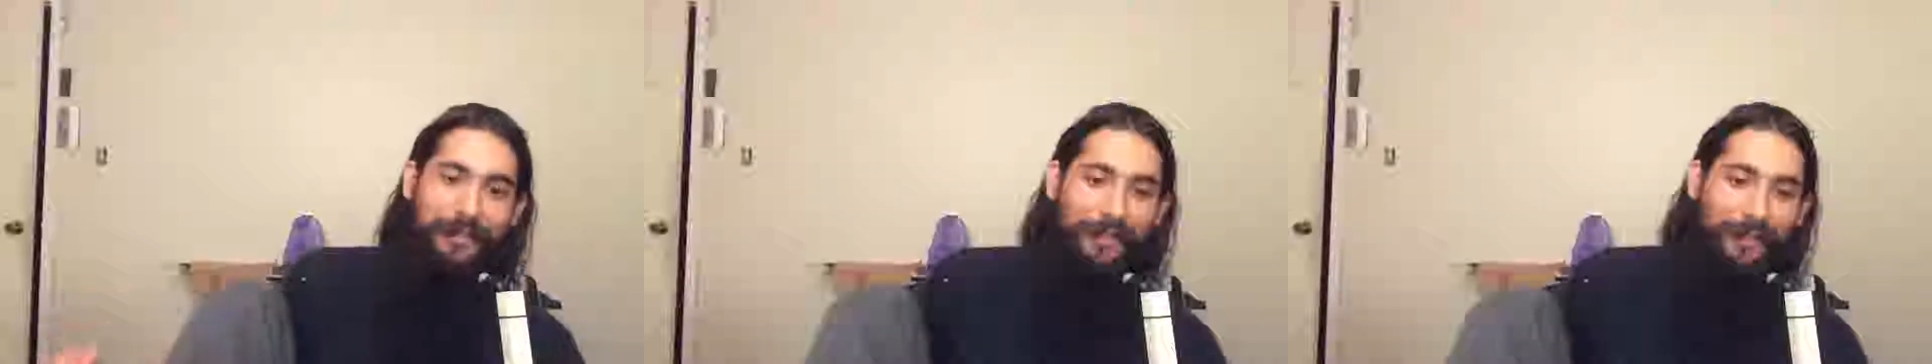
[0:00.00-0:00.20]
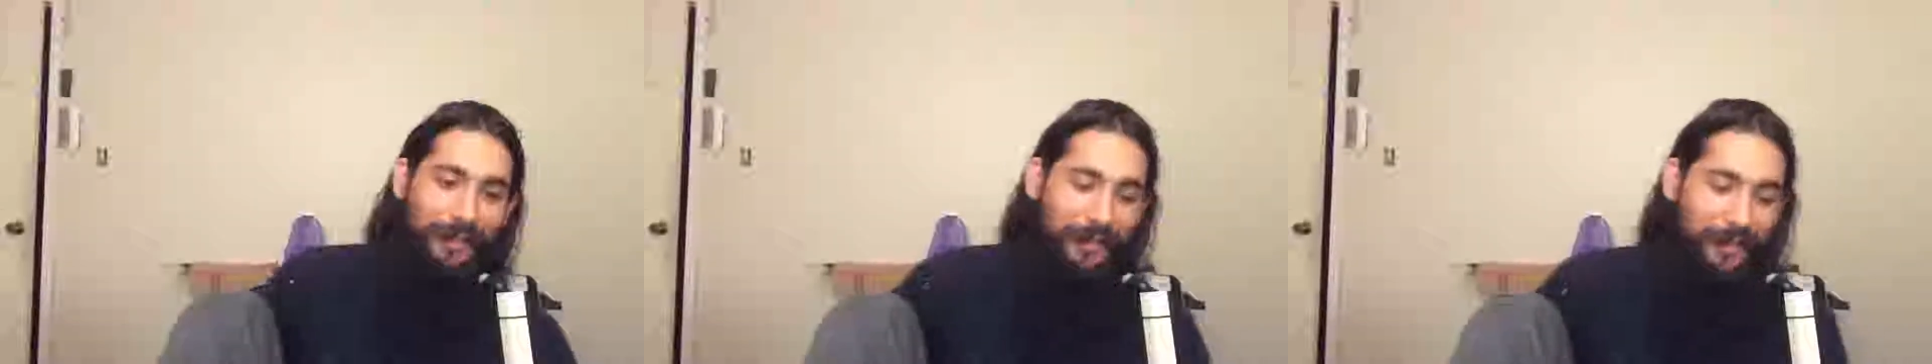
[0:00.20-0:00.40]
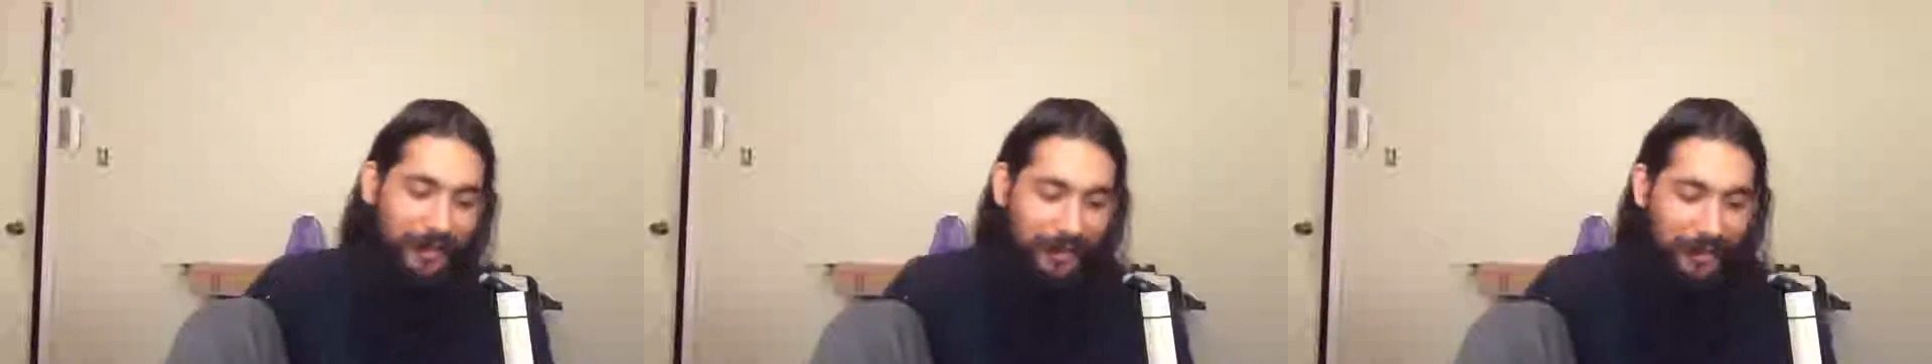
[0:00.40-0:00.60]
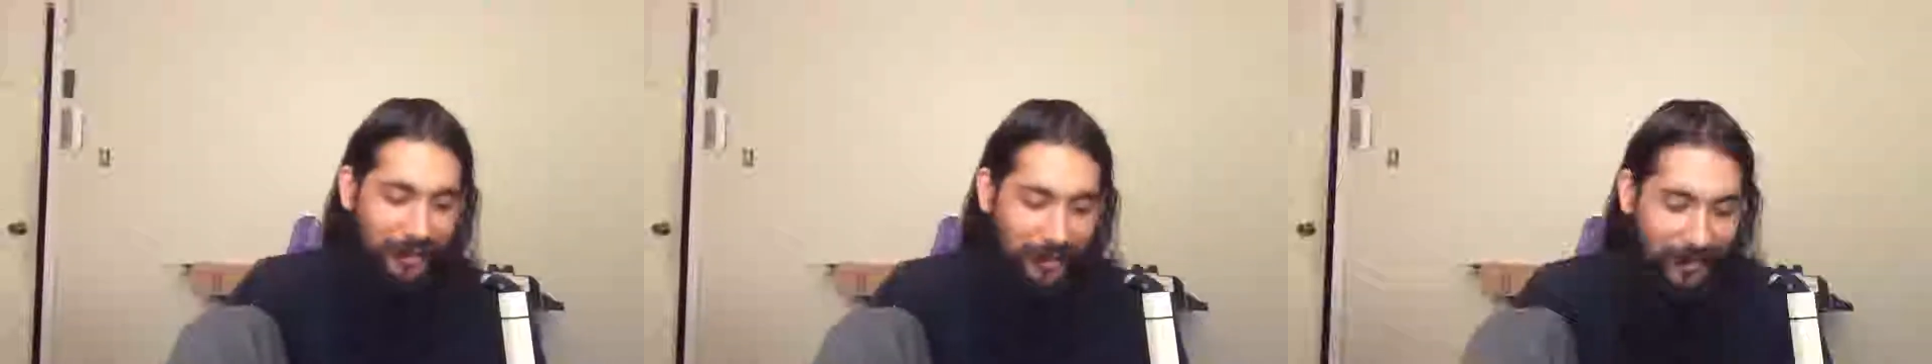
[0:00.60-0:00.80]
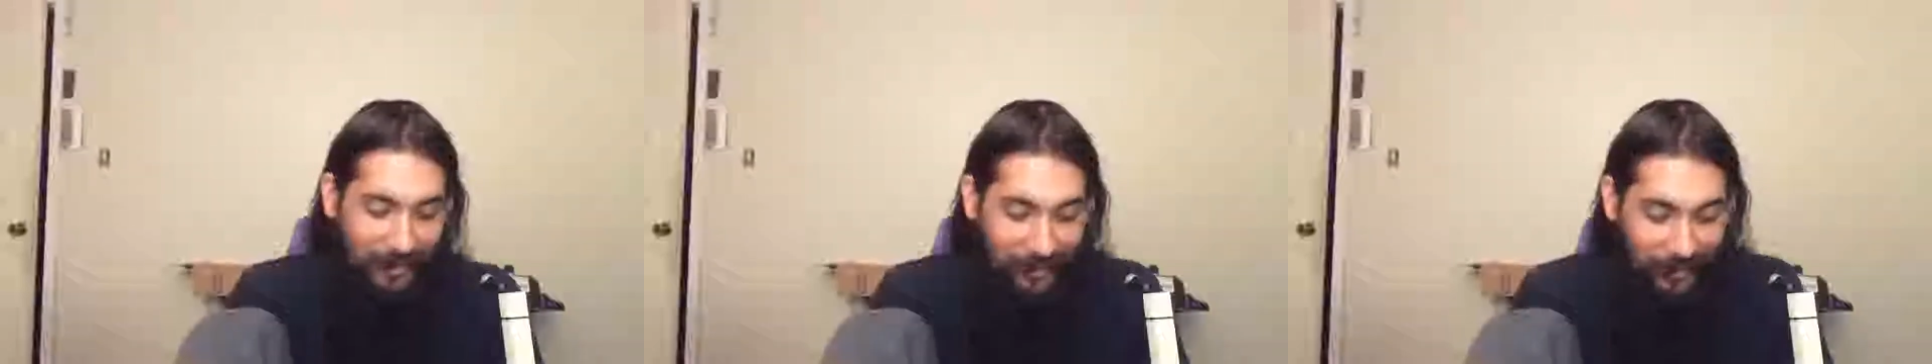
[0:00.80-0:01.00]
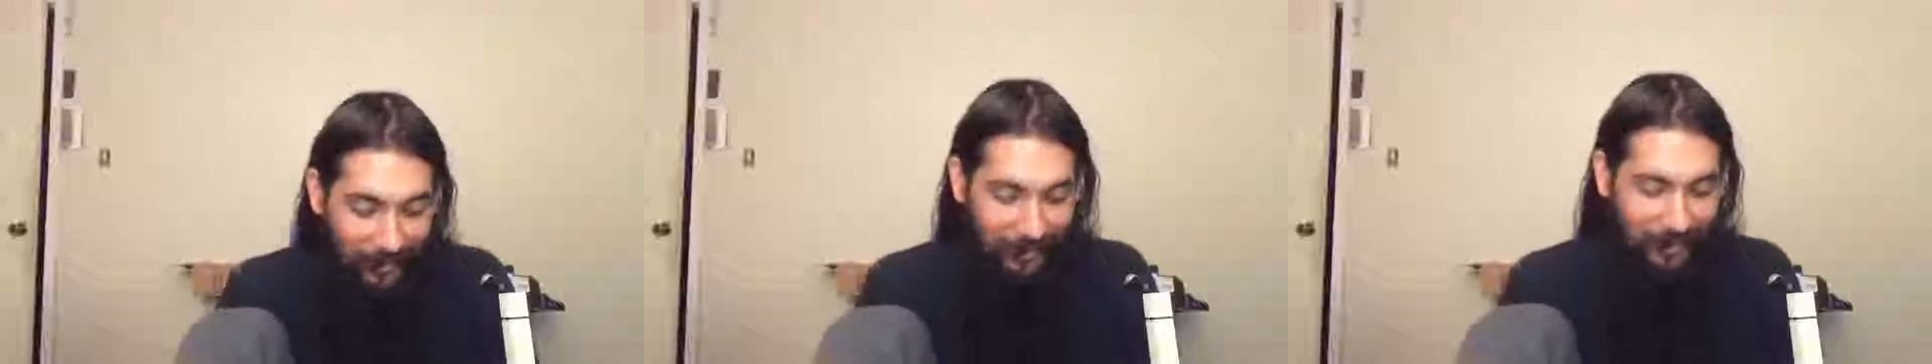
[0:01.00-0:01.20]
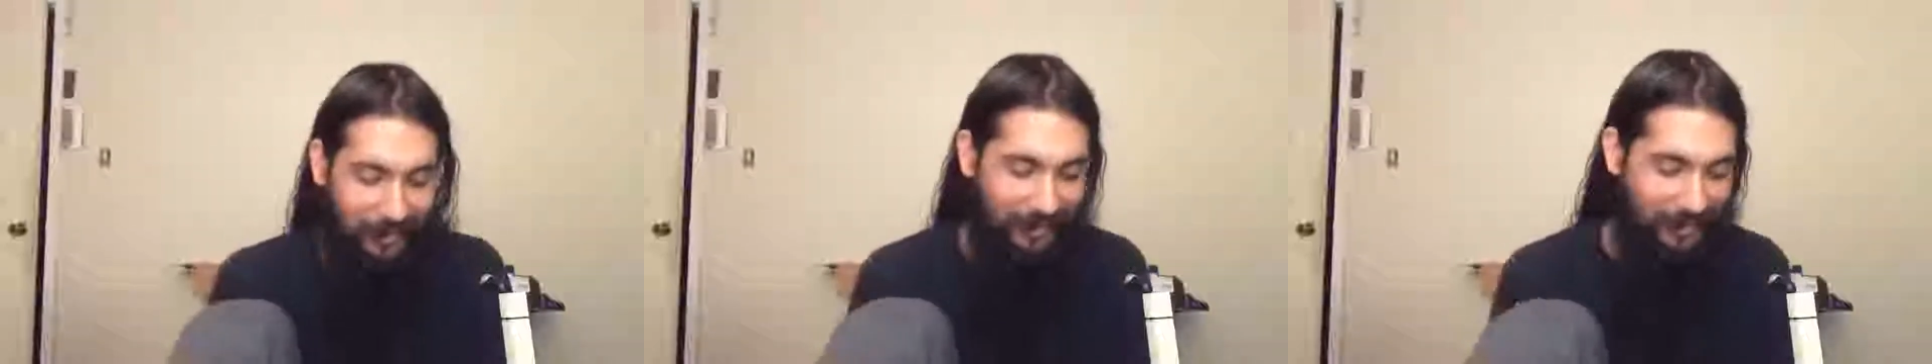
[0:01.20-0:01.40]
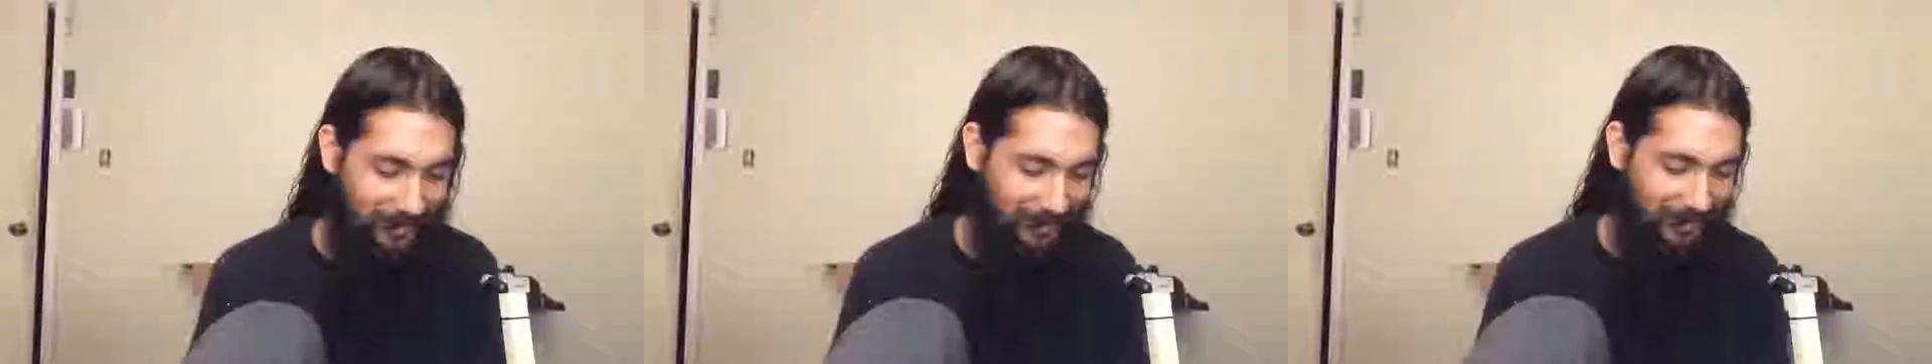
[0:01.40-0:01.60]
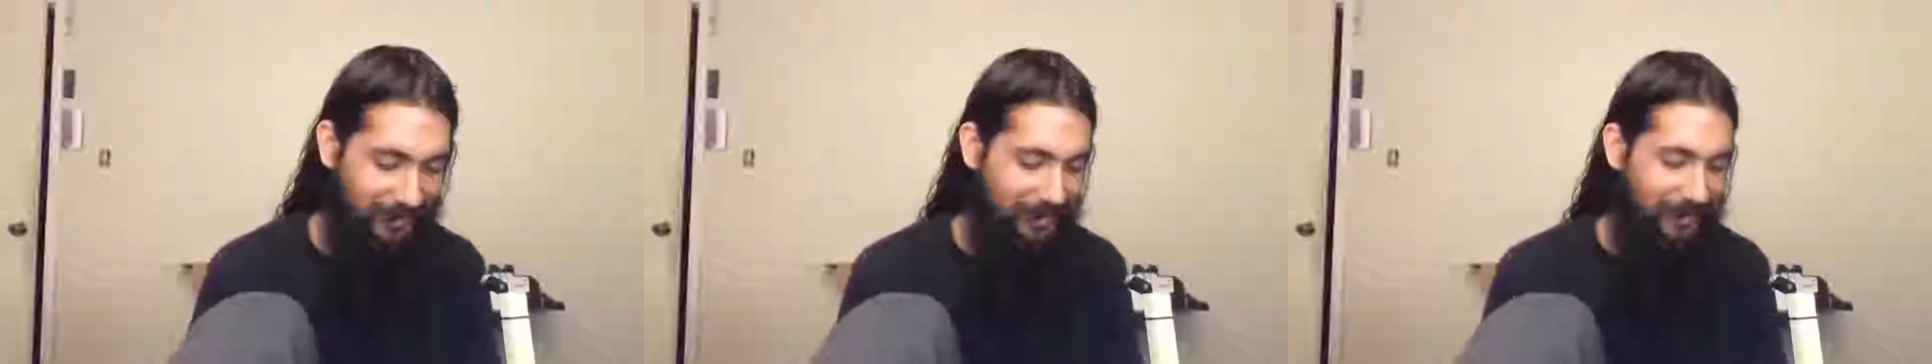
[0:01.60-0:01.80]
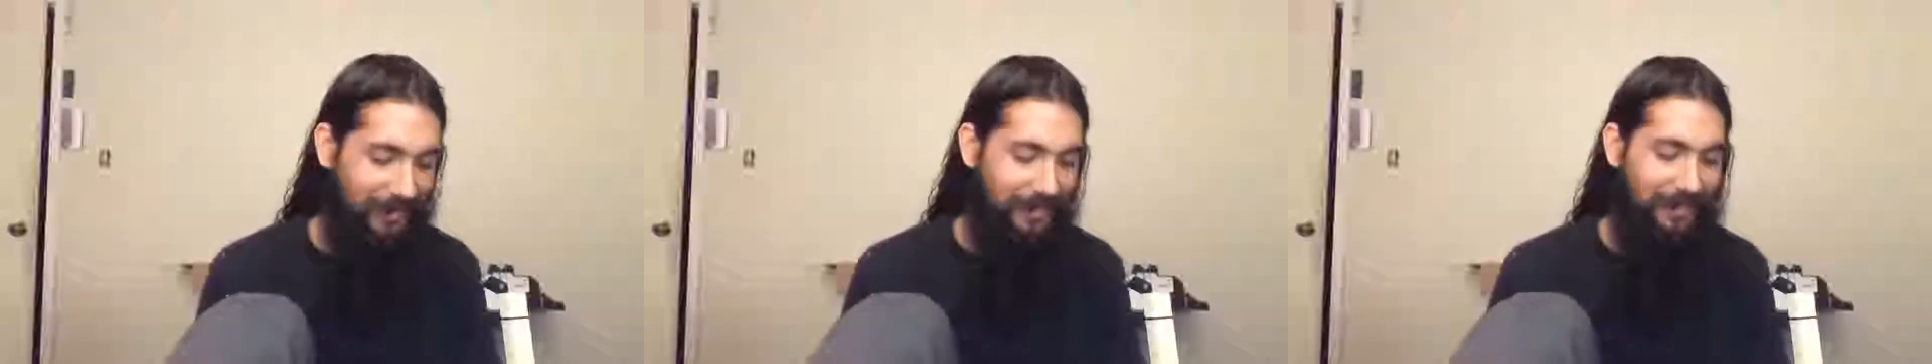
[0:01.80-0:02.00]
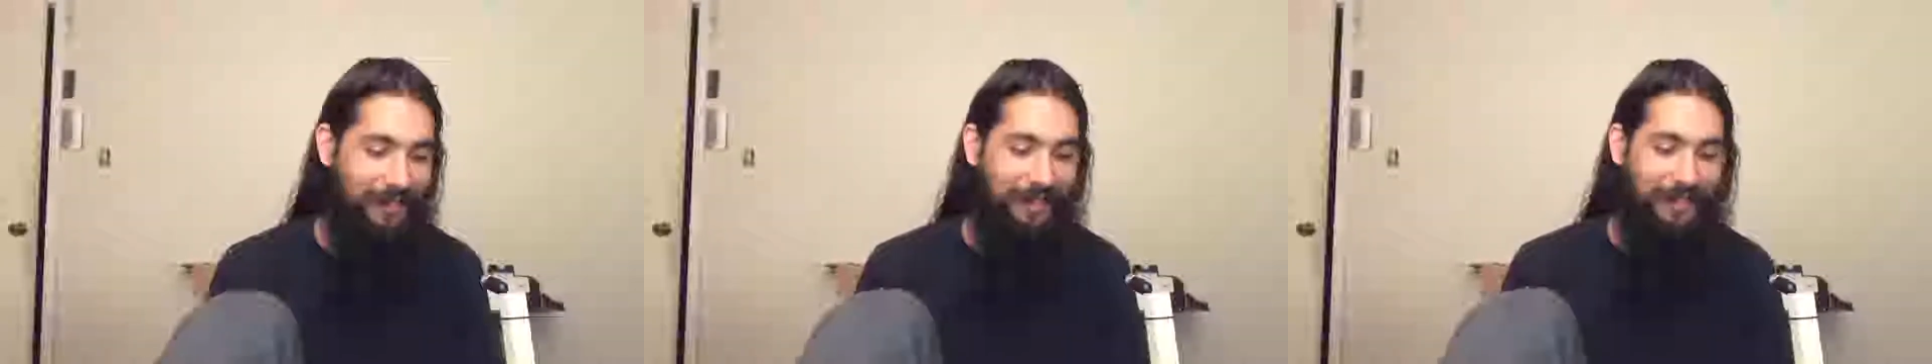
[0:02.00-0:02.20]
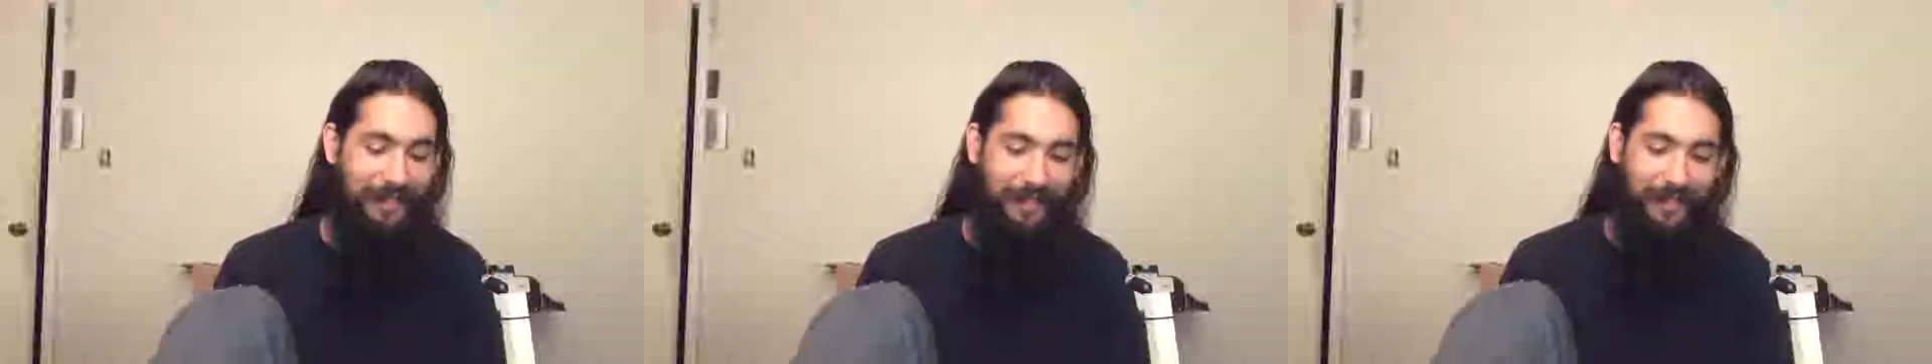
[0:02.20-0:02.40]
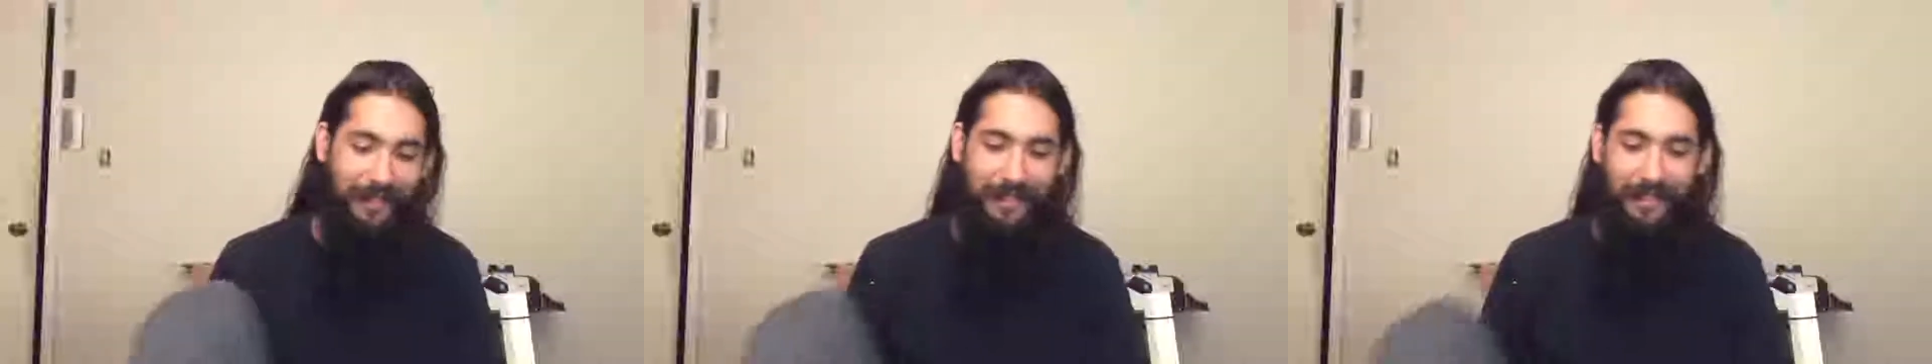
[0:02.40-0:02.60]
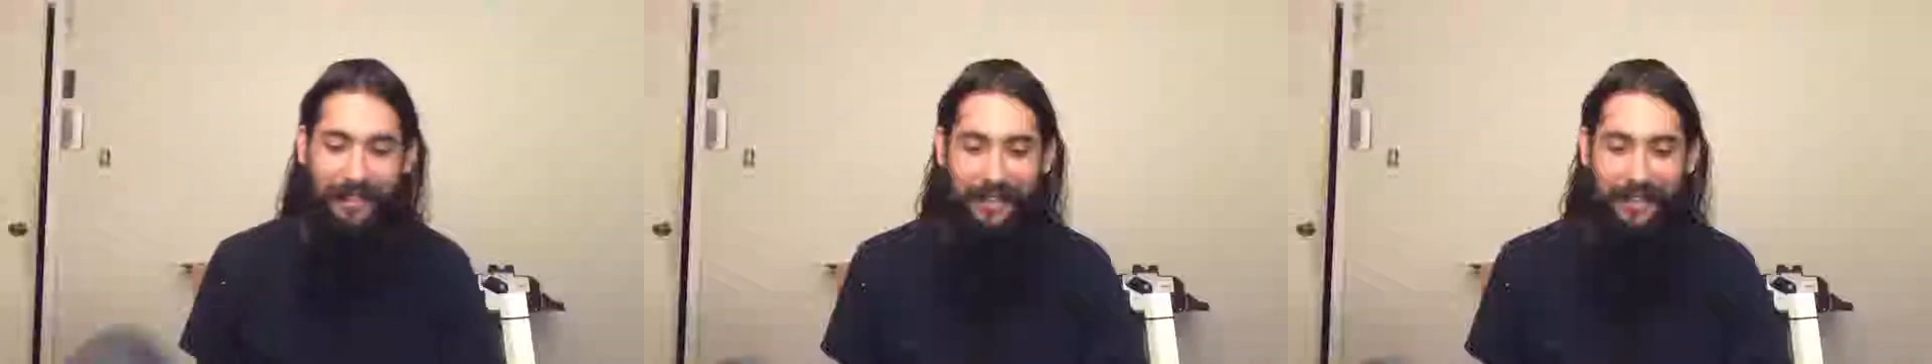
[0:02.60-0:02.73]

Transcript: Sorry for all these strange noises in like the